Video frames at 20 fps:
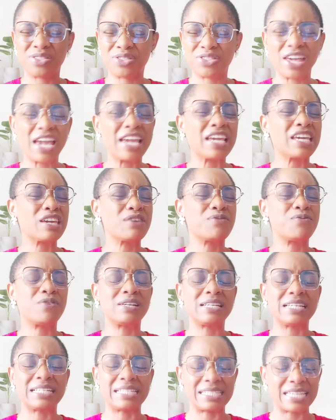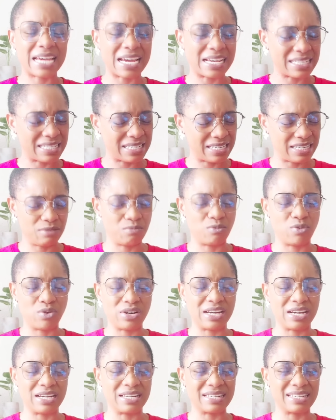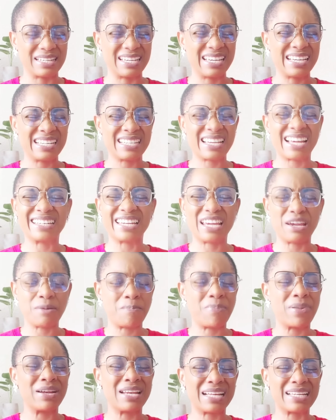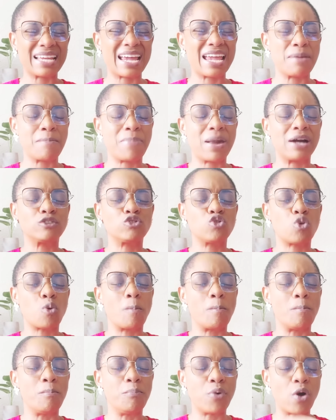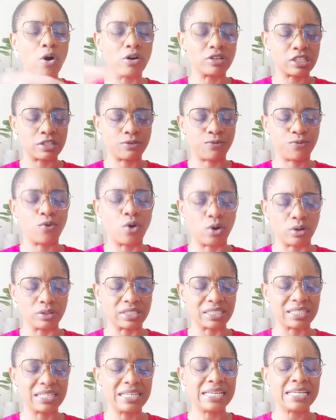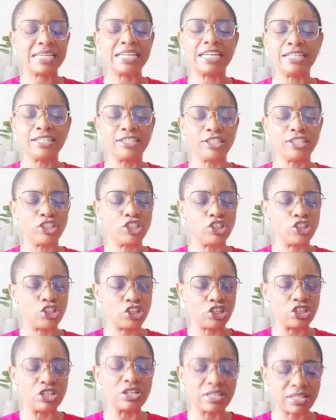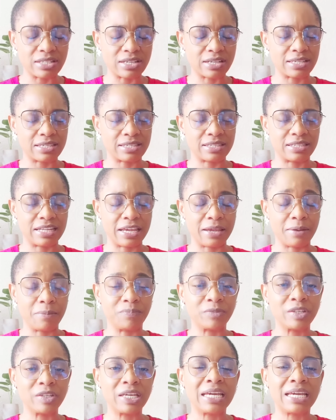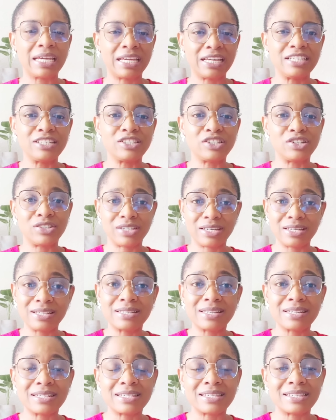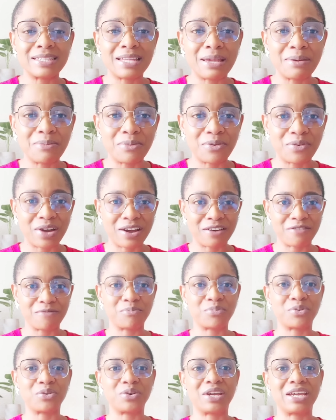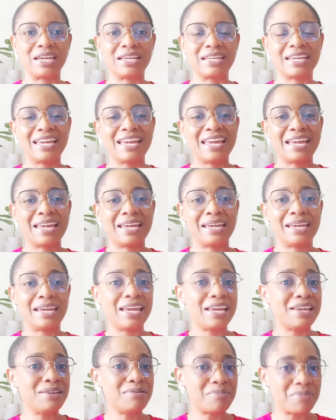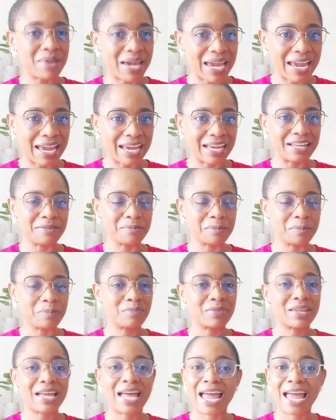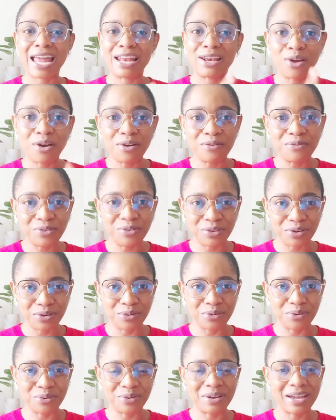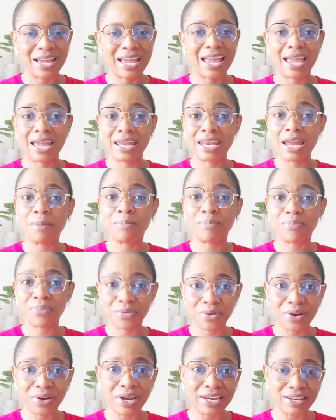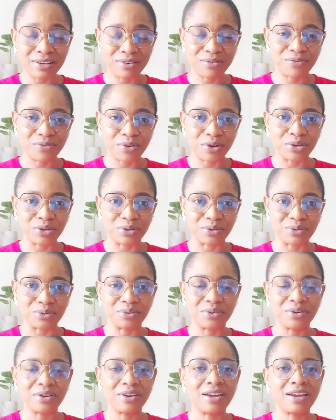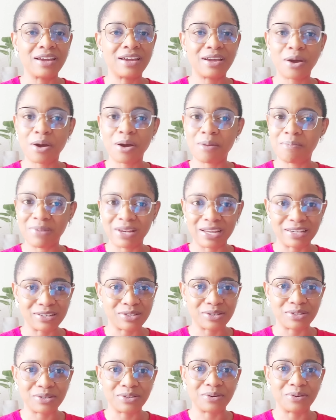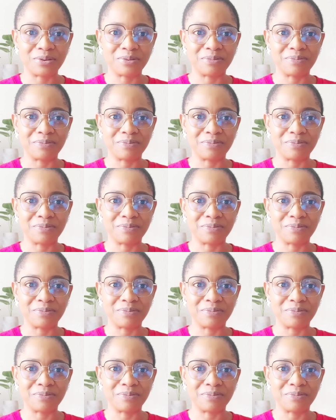Thank you for the testimonies that are about to burst forth. In Jesus' name. In Jesus' name we have prayed. Amen. I love you. and I'm praying for you. God bless you.